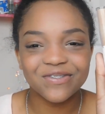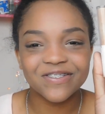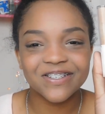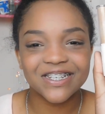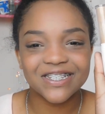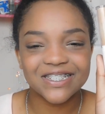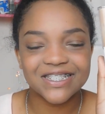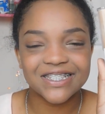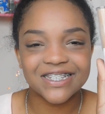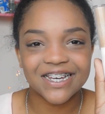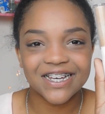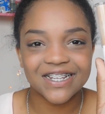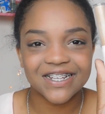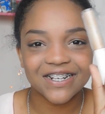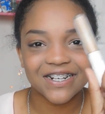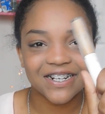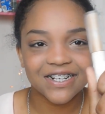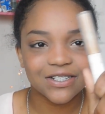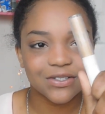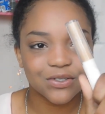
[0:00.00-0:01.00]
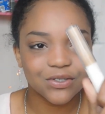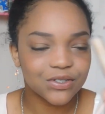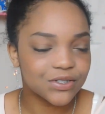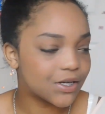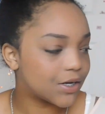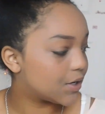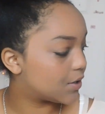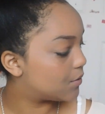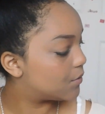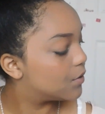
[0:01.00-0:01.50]
Concealer.
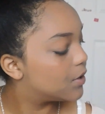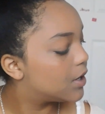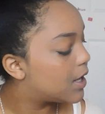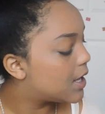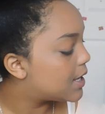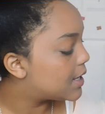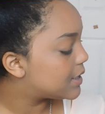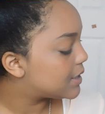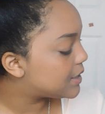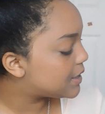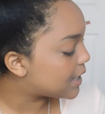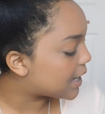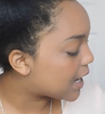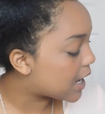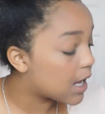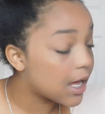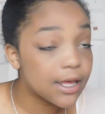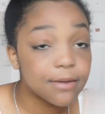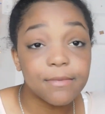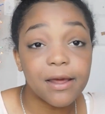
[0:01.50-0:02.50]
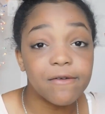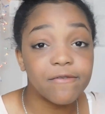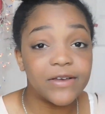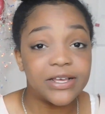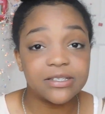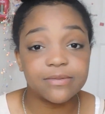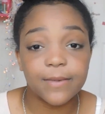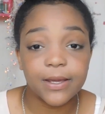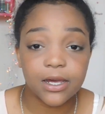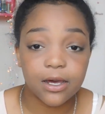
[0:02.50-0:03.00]
So yeah, and my
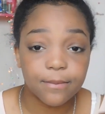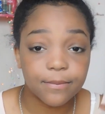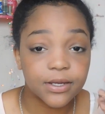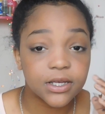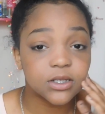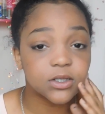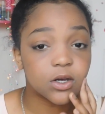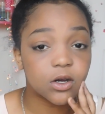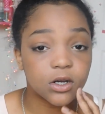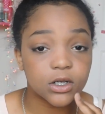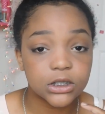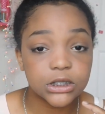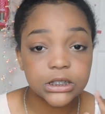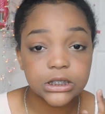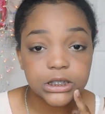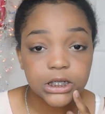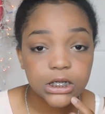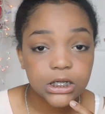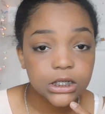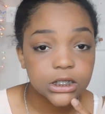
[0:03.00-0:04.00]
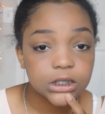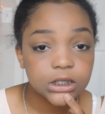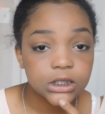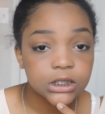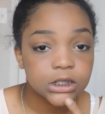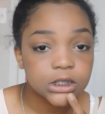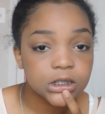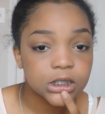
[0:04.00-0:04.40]
face makeup is already done.